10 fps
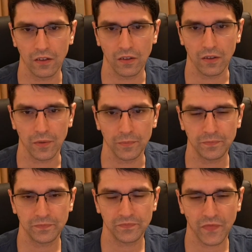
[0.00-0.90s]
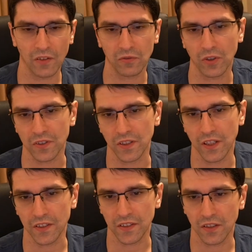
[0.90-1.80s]
Of course, the
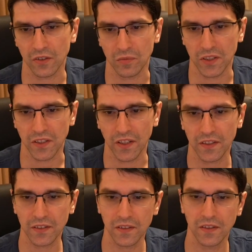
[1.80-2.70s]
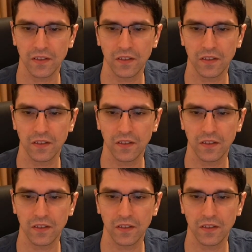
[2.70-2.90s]
knight cannot be taken.